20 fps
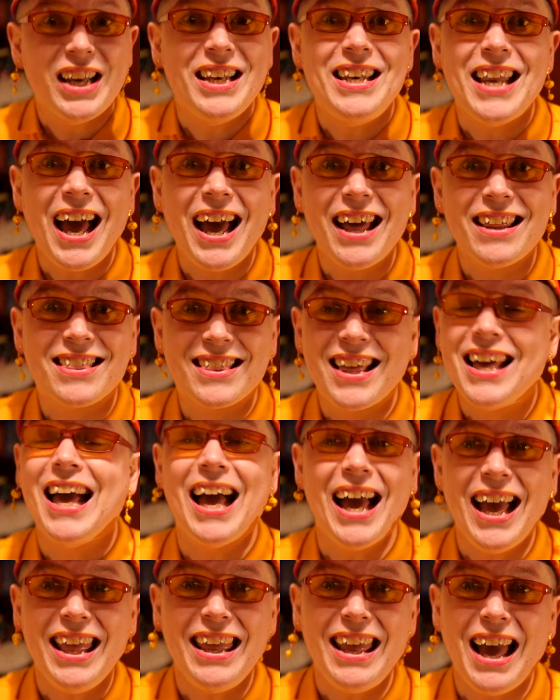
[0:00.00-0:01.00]
To death?
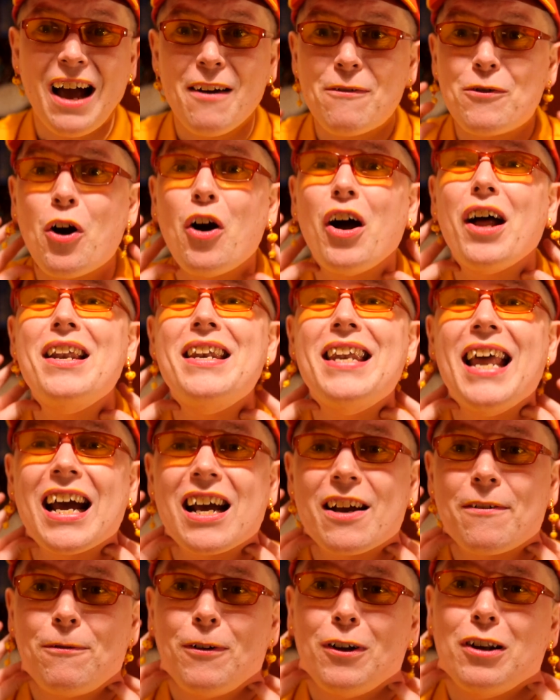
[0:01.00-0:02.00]
Hey, I've got a
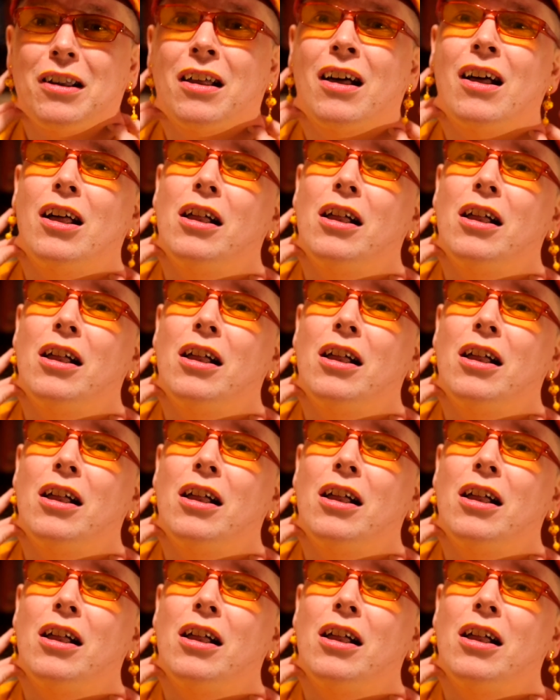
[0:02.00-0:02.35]
neck full,